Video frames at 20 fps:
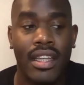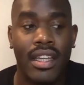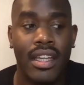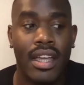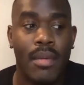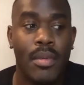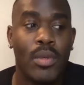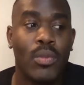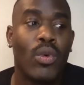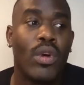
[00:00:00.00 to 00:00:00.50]

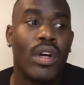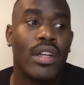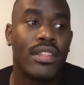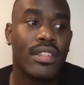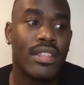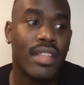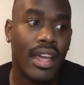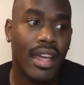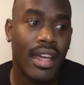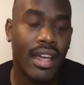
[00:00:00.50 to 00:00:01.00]
I mean, once
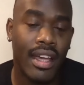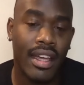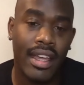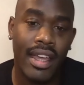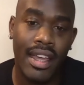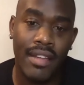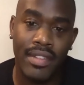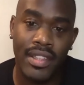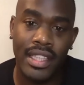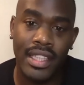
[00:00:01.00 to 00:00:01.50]
I, I,
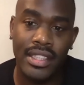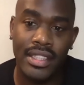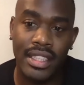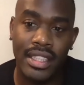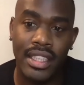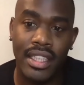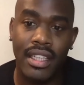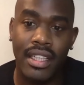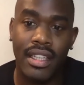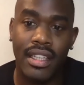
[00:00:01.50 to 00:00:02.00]
have an
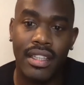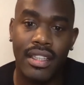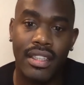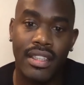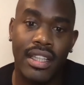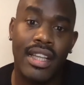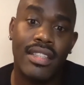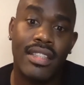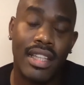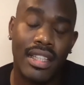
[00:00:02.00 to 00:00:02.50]
idea,
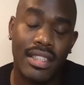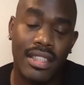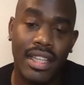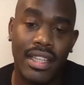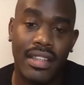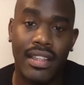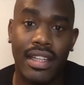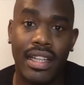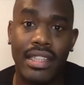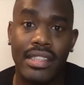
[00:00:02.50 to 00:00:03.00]
yes, I take
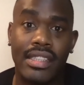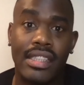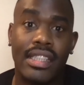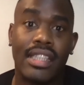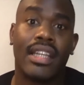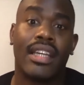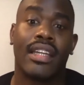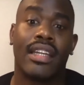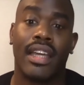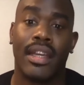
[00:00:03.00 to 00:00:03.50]
that
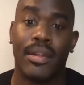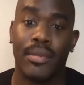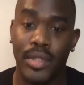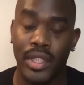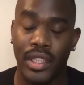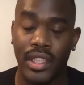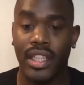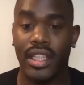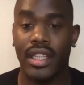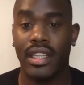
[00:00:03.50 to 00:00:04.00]
idea and I
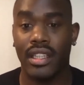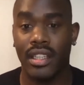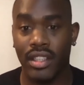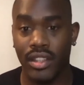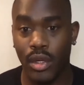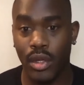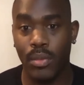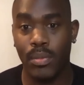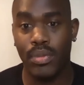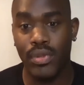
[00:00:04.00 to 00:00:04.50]
really, you
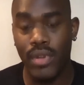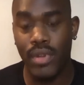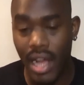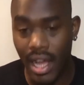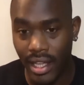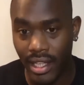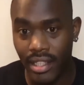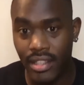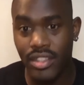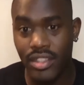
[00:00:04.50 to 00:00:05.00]
know,
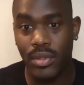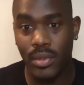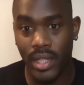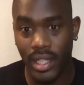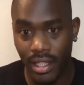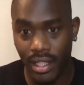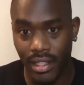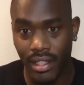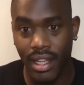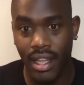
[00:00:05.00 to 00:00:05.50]
pry into it
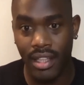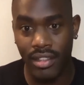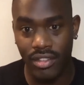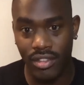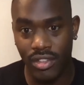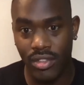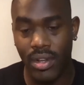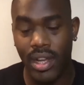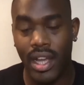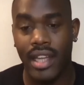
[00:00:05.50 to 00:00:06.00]
and, and
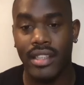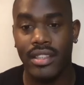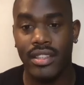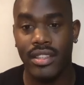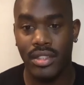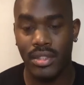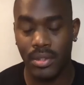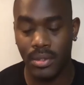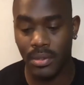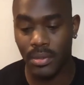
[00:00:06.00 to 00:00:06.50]
try
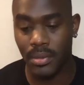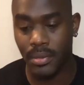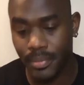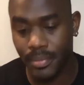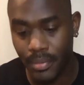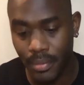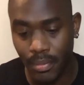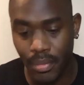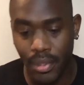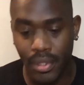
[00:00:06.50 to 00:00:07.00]
to
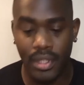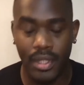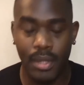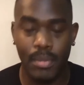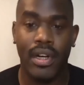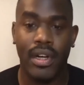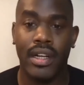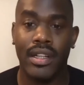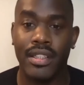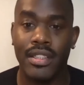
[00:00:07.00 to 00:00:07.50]
pull
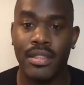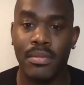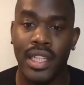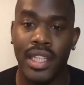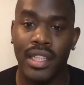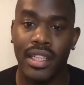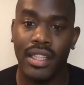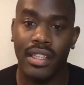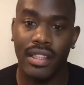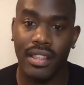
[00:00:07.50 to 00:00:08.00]
apart as
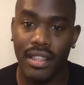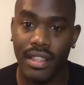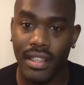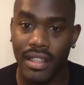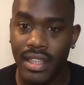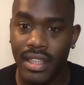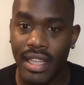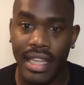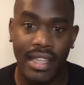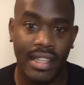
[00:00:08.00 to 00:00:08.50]
many
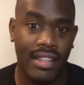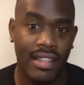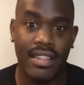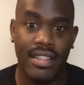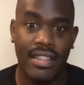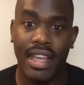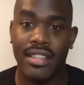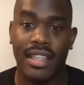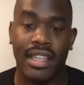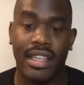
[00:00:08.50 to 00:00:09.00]
things
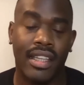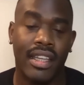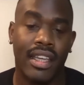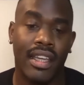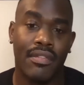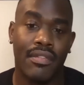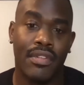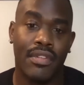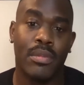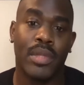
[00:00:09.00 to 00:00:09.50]
as I
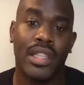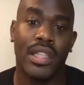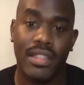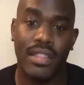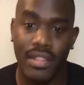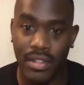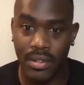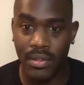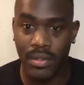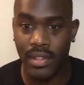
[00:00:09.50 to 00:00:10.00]
can from it
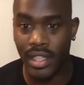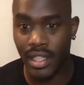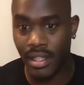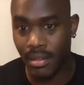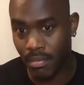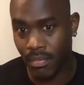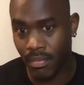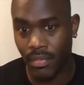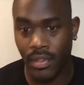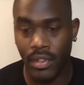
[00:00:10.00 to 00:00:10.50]
to
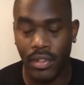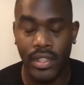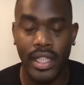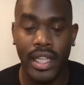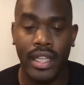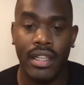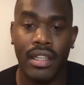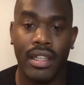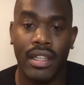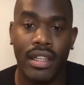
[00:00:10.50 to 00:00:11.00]
then
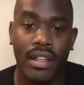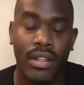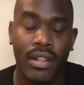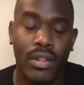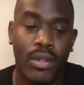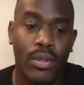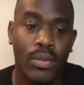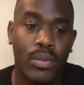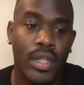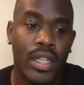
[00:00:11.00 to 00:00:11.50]
create a, a
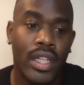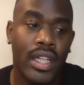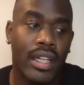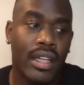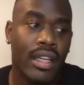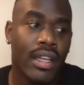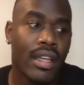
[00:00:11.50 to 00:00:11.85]
whole work.